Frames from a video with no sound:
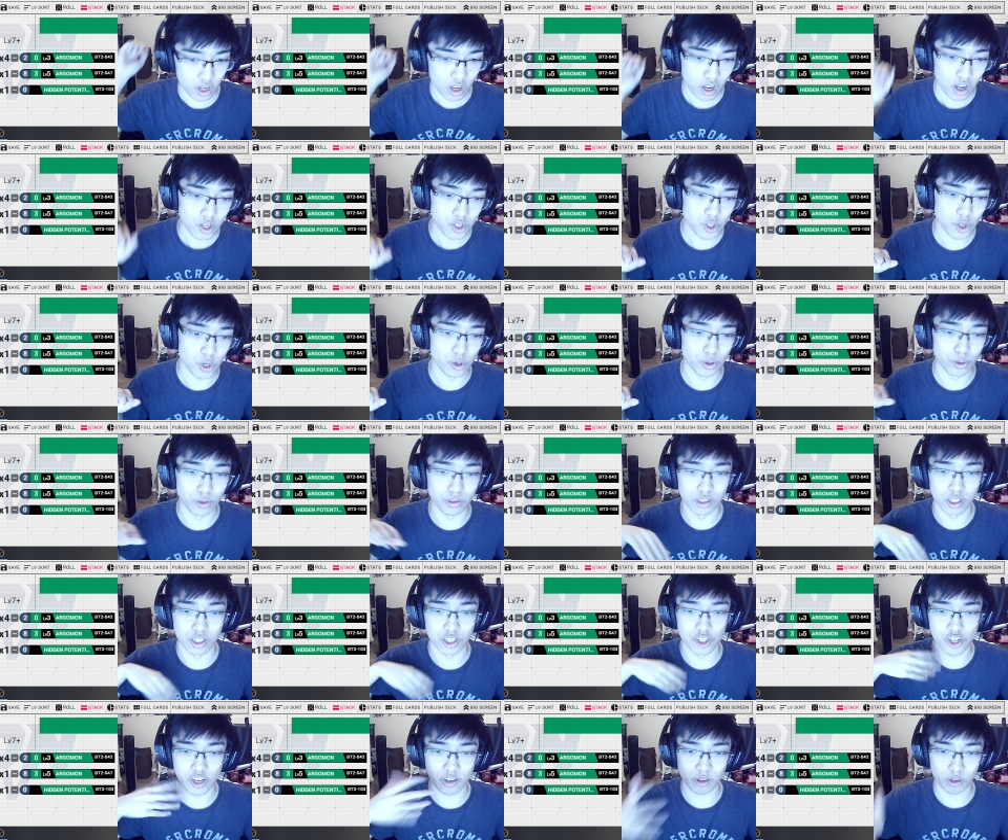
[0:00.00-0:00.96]
So the
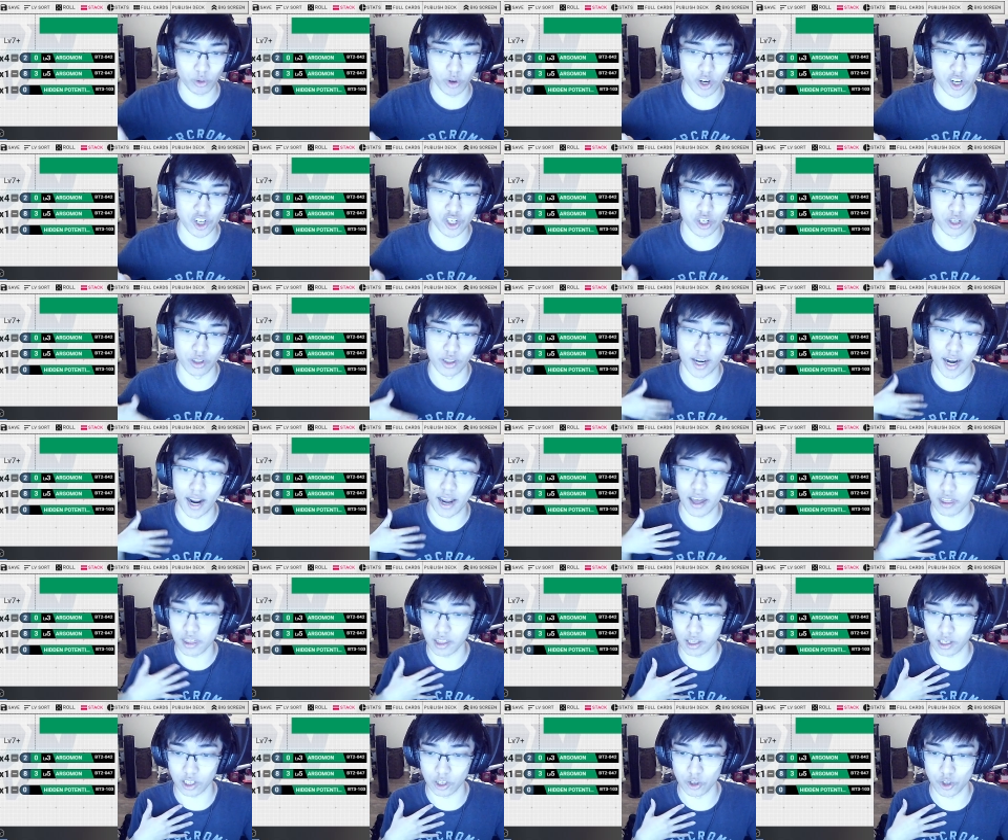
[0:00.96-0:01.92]
general ratio that I
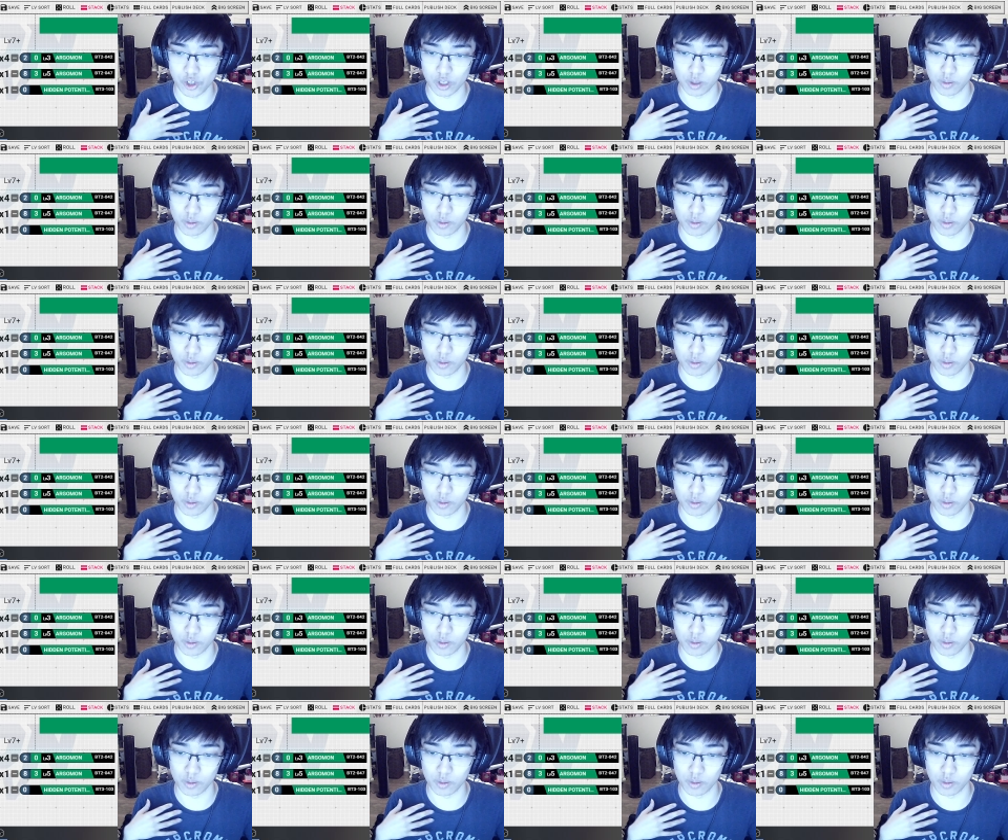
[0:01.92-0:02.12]
think you should